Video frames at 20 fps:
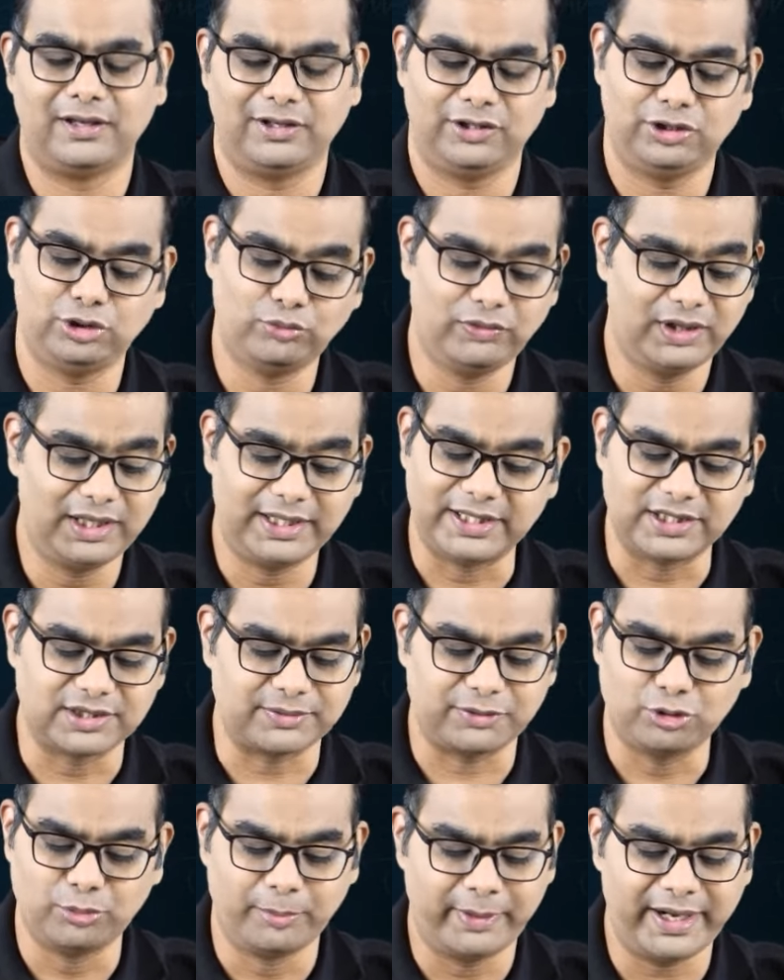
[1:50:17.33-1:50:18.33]

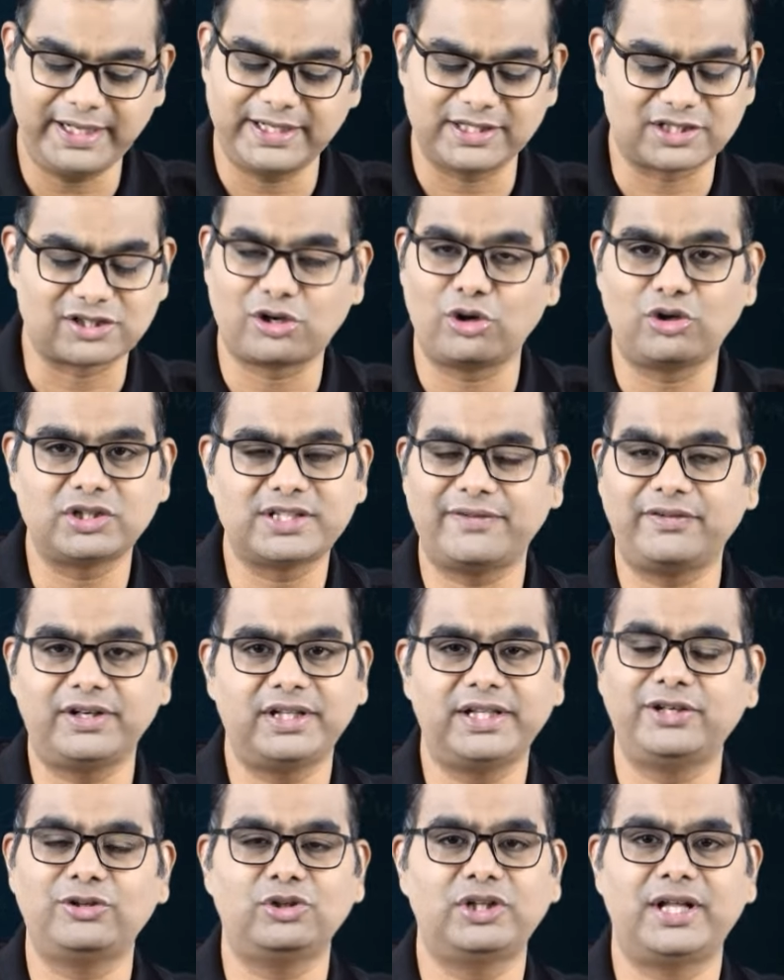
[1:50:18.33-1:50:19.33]
You may disclose
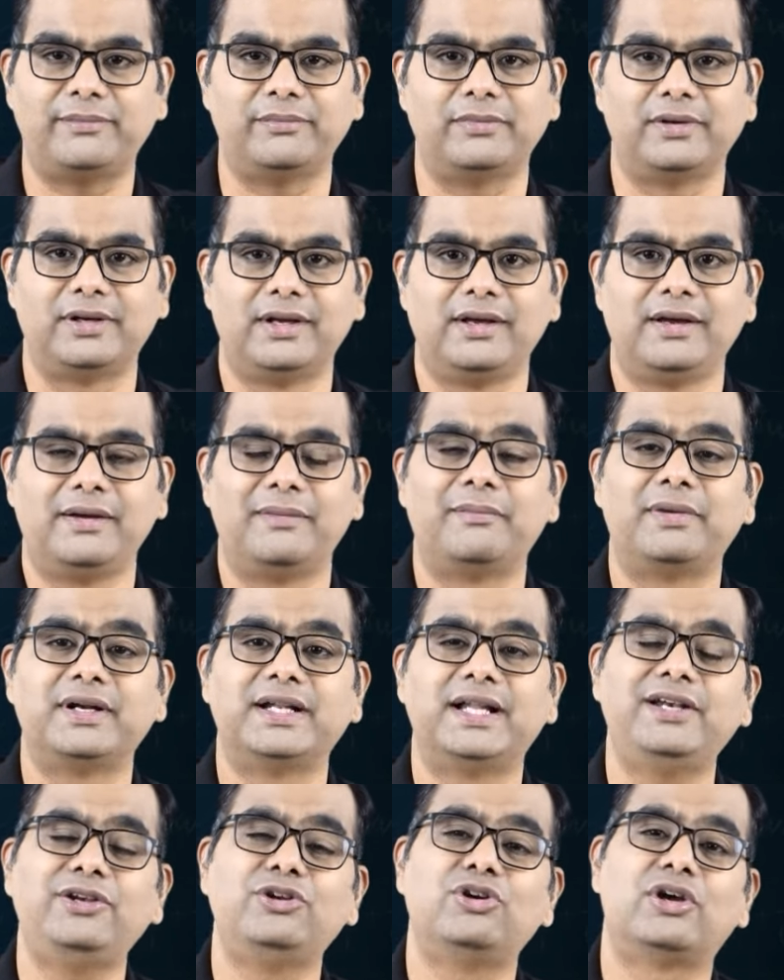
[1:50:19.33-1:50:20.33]
everything to them, but
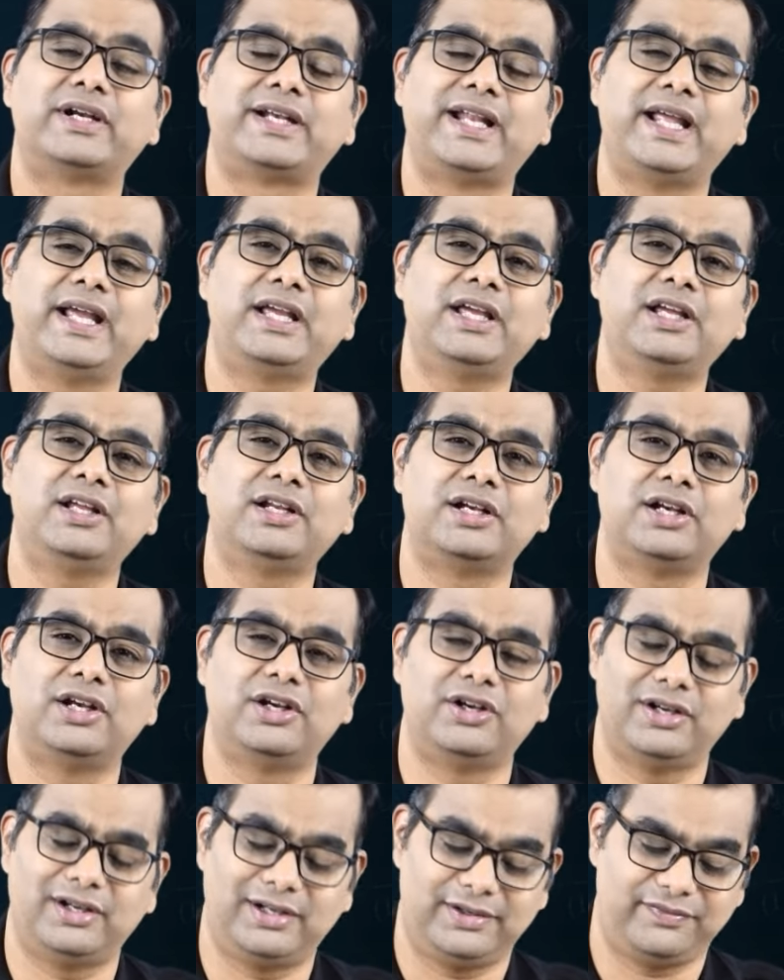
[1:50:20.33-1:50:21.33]
then you are
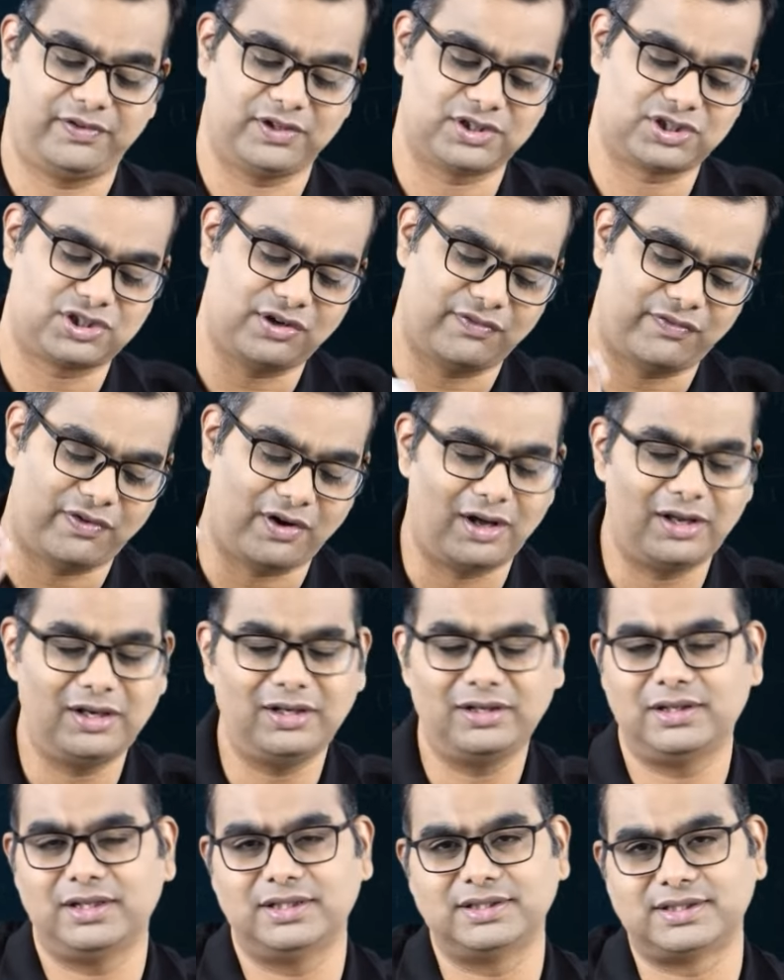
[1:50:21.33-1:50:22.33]
taking, first of
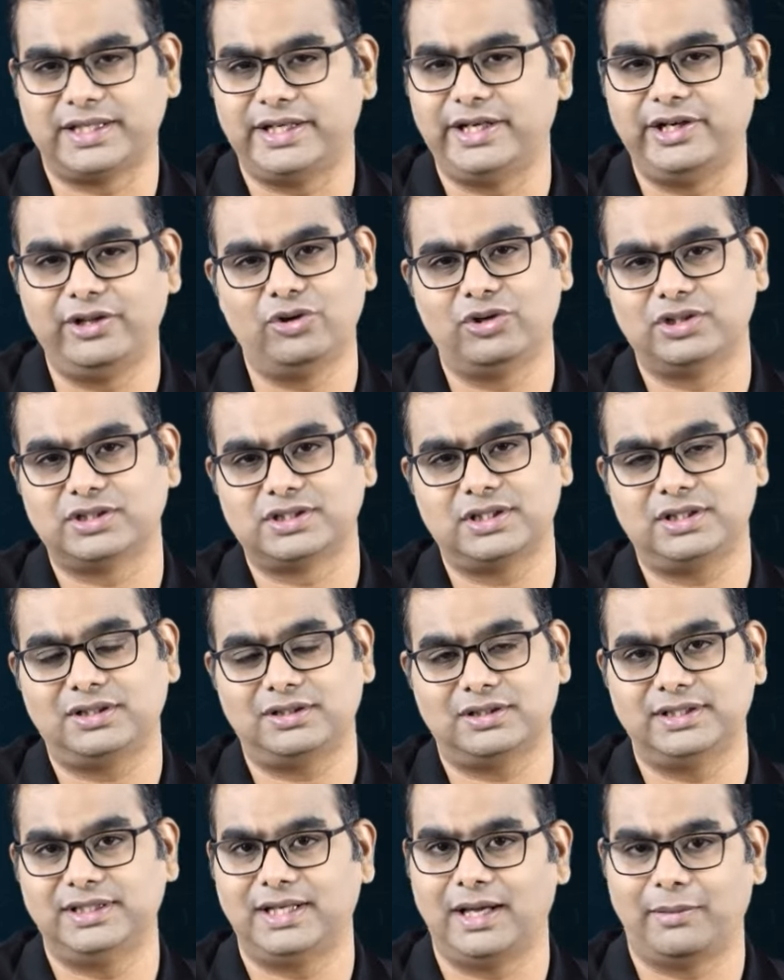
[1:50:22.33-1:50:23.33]
all, a CDO is
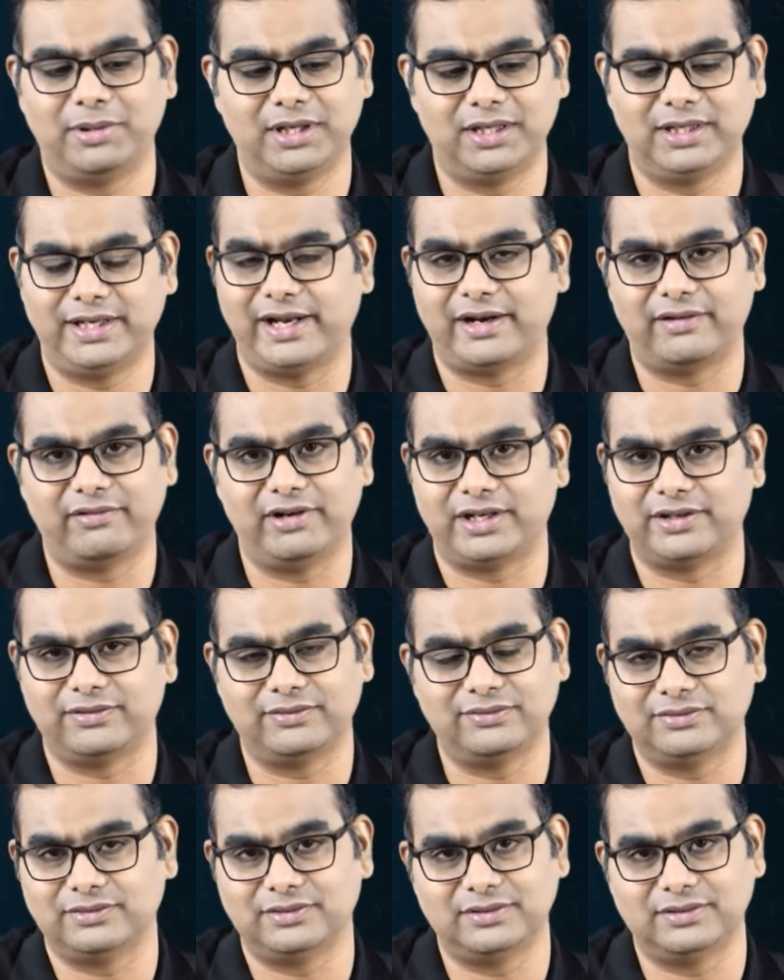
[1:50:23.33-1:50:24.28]
a double derivative,